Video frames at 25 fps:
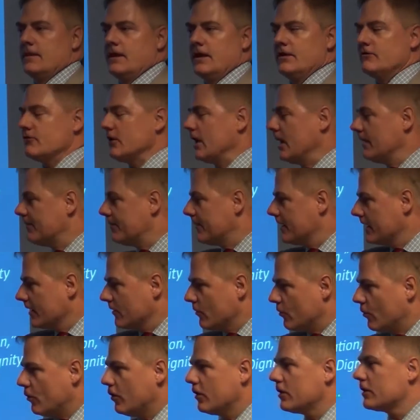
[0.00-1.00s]
It's
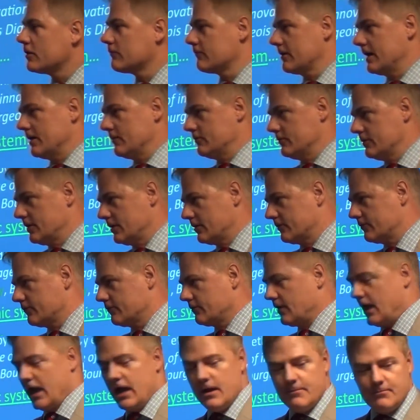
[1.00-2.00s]
happening all around us.
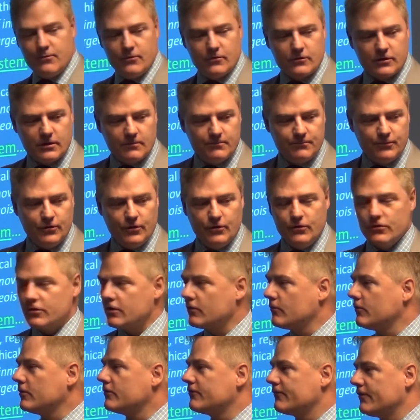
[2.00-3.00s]
Apple
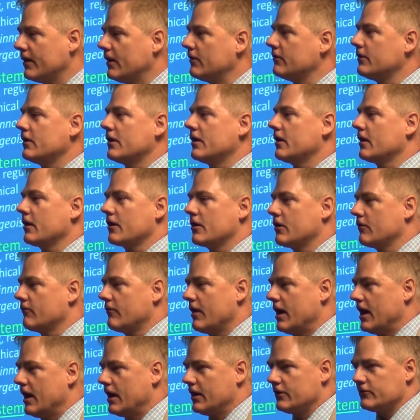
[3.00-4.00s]
Computer was founded in a
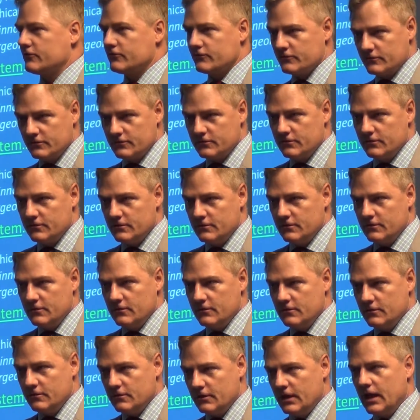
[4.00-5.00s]
garage,
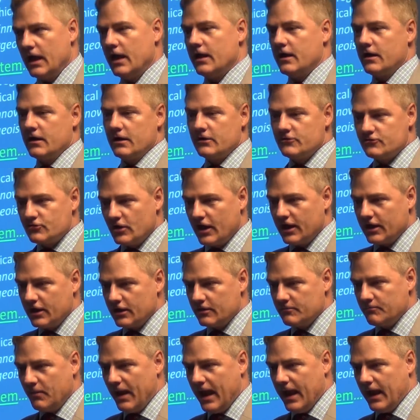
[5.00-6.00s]
not in a
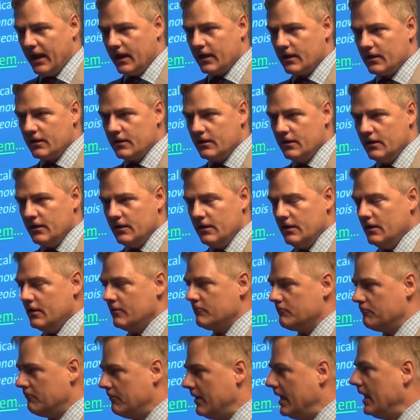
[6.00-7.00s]
giant bank.
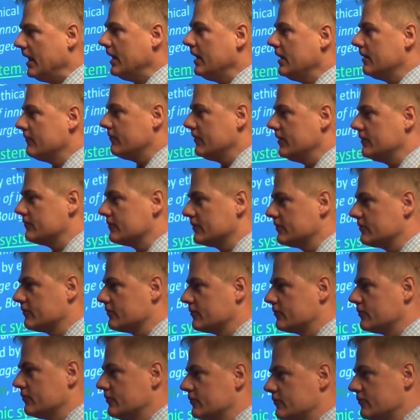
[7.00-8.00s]
Many of these
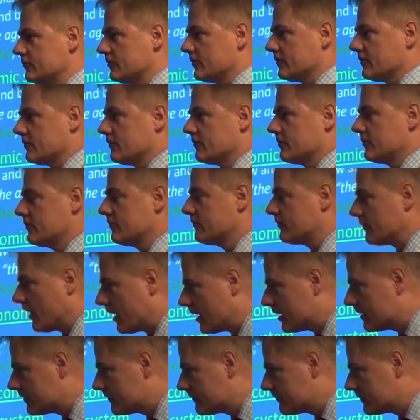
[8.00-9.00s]
institutions
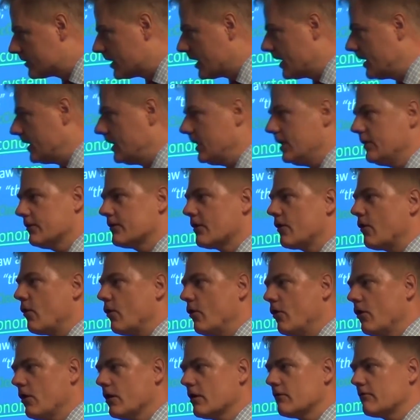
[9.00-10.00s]
start tiny. They're
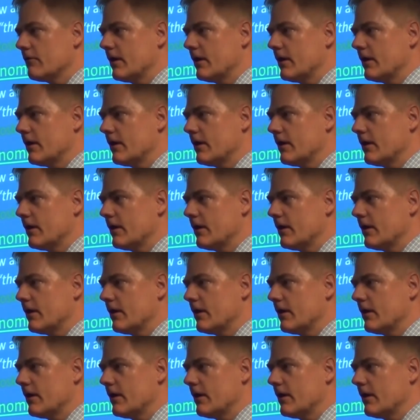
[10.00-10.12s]
all